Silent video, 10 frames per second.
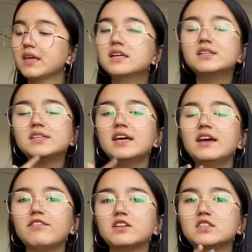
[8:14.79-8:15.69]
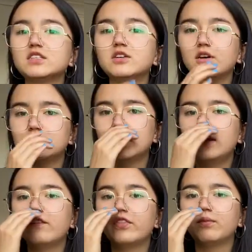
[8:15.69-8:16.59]
see
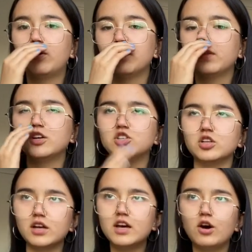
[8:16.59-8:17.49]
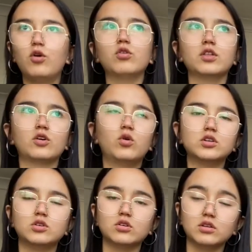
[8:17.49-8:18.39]
if the population or the
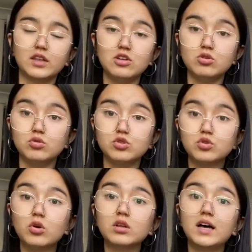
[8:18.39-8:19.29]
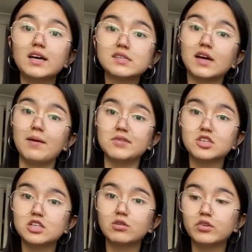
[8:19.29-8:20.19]
quandong that you saw last time is
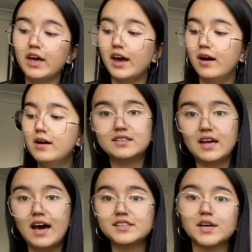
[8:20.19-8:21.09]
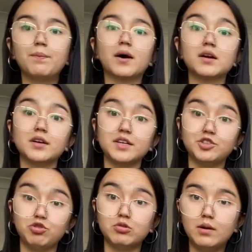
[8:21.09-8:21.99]
still there and as abundant as
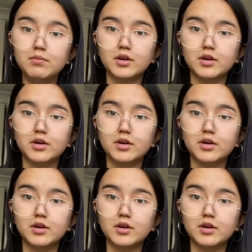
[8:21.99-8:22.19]
you remember